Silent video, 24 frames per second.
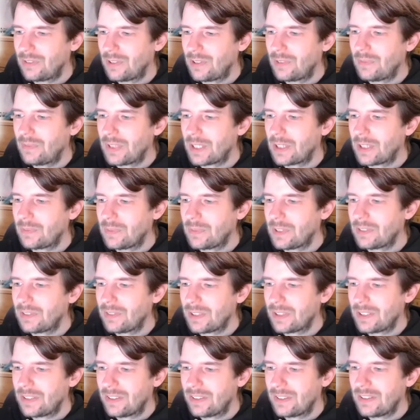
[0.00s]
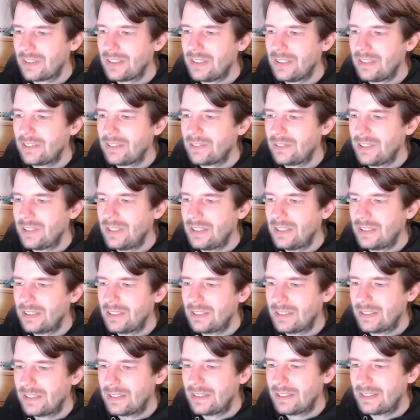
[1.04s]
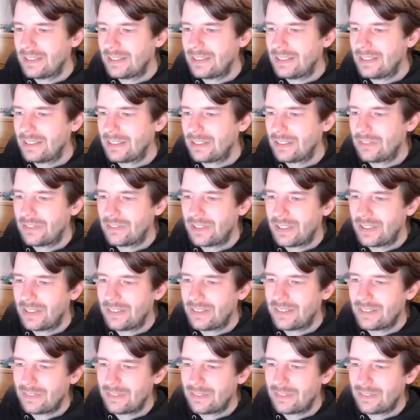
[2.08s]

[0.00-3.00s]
megabit, which is an E3 uh, interface.